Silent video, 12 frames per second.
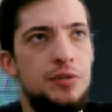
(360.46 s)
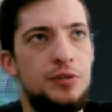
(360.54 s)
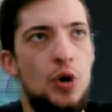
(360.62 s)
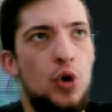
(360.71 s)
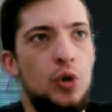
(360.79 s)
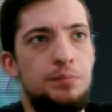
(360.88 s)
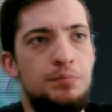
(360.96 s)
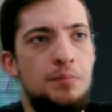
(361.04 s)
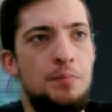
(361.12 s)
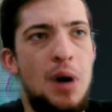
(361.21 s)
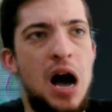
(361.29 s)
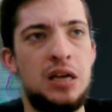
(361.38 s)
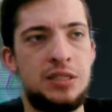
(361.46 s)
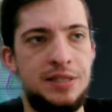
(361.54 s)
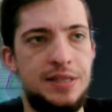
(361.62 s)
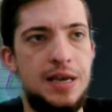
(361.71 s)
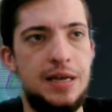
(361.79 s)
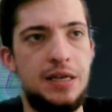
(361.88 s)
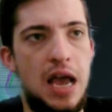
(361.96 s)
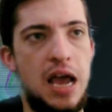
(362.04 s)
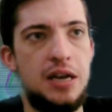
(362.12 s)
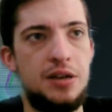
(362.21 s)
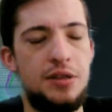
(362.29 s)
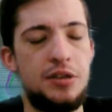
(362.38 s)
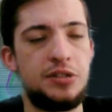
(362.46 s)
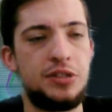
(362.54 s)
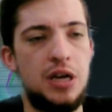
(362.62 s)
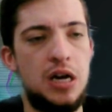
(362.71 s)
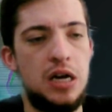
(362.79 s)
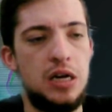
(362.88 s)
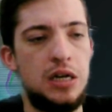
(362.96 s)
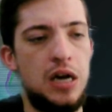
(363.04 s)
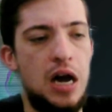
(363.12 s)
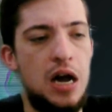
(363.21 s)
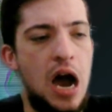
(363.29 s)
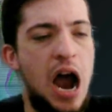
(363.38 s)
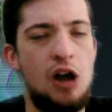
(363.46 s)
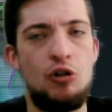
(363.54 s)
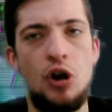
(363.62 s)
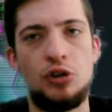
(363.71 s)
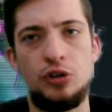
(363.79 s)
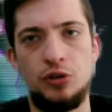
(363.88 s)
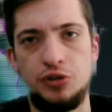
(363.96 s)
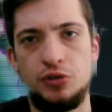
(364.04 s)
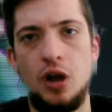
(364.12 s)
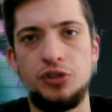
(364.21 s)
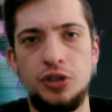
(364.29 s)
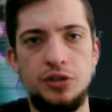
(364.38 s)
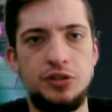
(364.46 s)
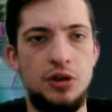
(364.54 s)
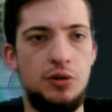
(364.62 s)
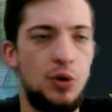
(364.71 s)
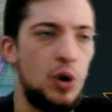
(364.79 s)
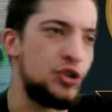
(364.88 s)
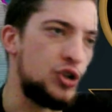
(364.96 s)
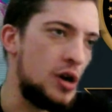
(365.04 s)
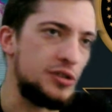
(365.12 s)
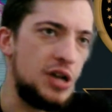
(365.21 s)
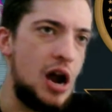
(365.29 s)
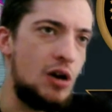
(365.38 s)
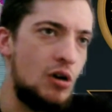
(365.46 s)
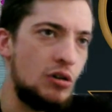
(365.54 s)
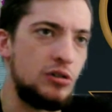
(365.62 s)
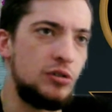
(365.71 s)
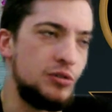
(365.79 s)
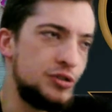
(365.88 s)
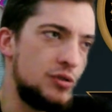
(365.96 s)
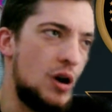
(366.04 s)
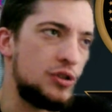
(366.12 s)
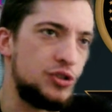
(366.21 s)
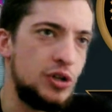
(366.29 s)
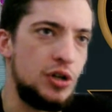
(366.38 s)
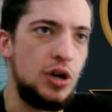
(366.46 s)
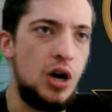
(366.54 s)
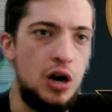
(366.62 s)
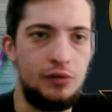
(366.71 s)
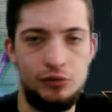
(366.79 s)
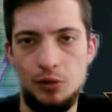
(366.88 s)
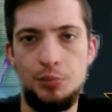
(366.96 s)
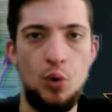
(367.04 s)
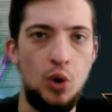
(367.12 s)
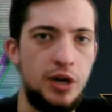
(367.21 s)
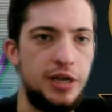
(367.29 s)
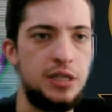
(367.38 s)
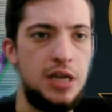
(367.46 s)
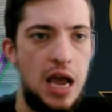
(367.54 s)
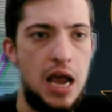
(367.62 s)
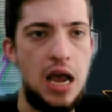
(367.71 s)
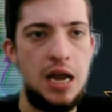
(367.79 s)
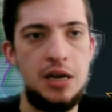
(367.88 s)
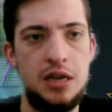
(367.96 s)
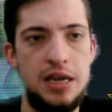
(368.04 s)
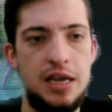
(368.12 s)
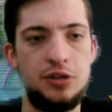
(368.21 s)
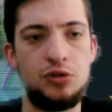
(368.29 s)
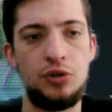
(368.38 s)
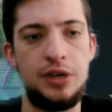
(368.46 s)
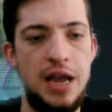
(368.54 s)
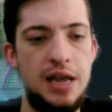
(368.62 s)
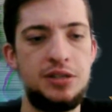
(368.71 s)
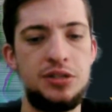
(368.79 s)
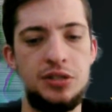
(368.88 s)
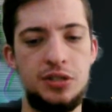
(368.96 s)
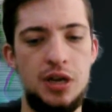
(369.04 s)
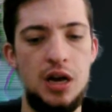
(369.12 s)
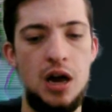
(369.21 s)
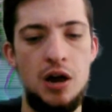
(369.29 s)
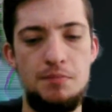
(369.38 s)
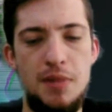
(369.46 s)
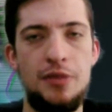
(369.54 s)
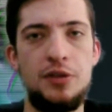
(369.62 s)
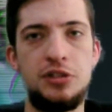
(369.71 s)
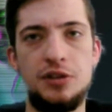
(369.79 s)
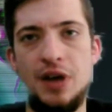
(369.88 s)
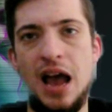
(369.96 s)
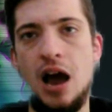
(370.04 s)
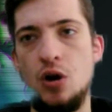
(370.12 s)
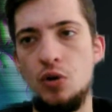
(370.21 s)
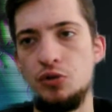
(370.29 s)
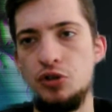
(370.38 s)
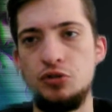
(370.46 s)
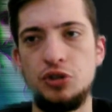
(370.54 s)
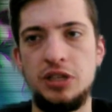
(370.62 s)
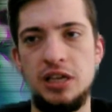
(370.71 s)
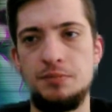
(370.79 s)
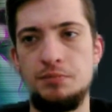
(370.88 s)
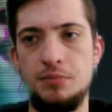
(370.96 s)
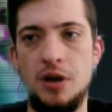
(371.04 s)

whole box thing and this hierarchical structure? So an org chart is a hierarchical structure of reporting, and it creates methods of how you should keep